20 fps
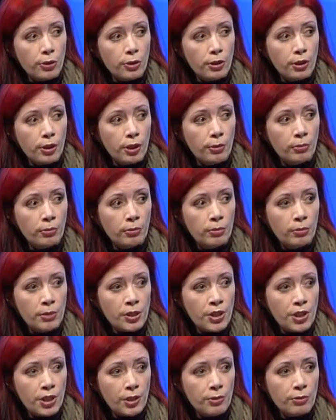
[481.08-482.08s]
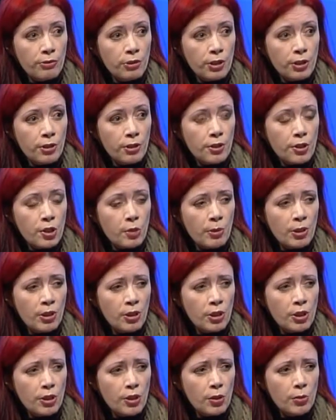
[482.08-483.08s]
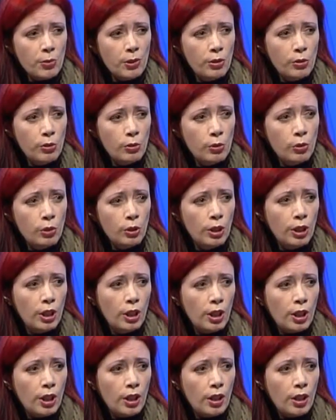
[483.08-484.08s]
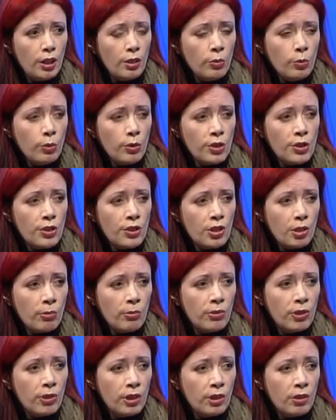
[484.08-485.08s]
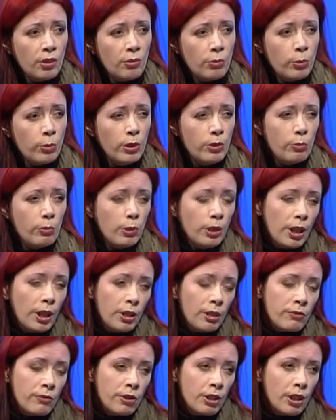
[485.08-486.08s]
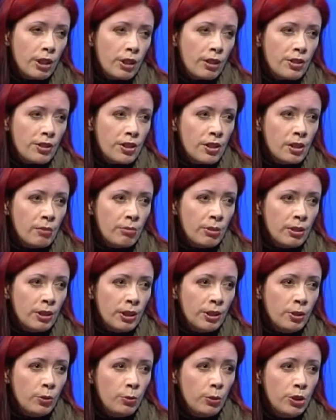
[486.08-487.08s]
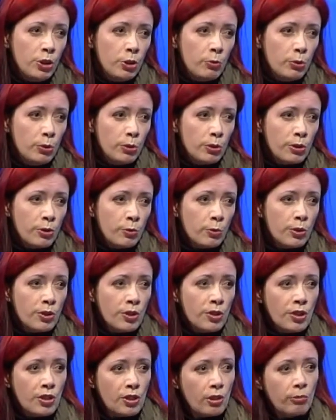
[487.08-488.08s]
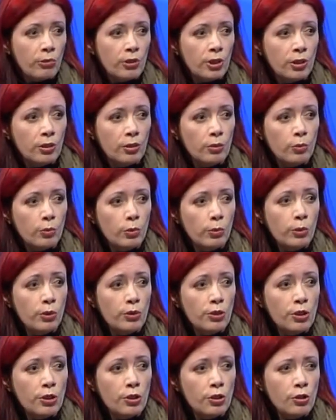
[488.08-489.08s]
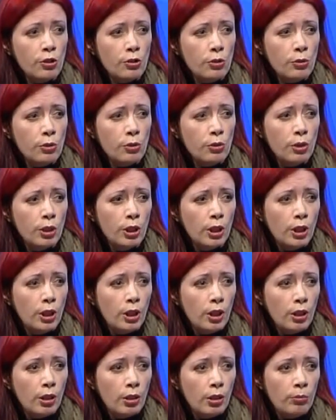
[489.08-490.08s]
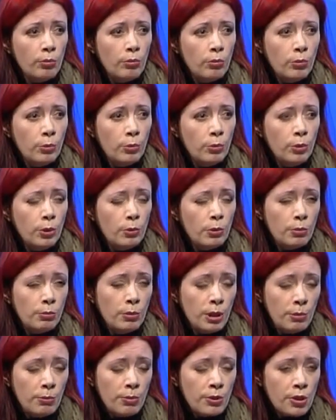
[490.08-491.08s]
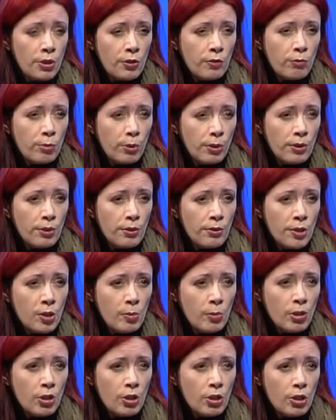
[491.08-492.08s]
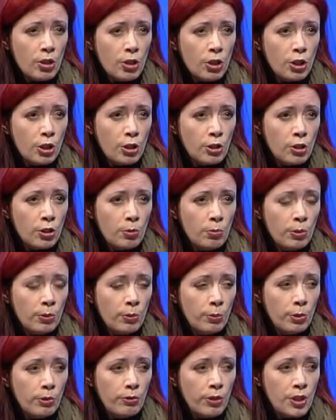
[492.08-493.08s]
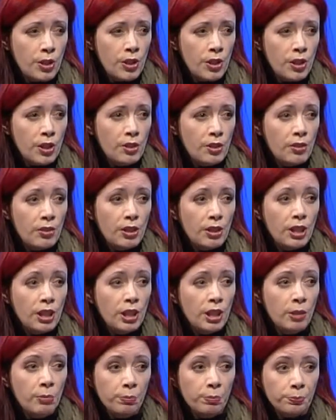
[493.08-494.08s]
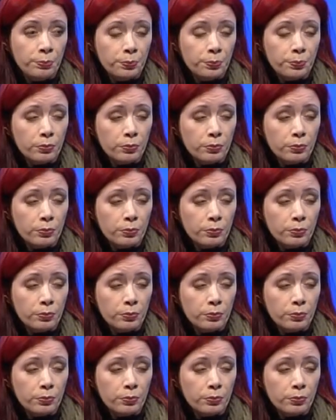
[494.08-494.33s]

for um, myself and other spiritualists we knew, it wasn't something we, we kind of regarded it a bit like the Ouija board. It wasn't something we wanted to do. Um, we were members of one spiritualist church, but we visited three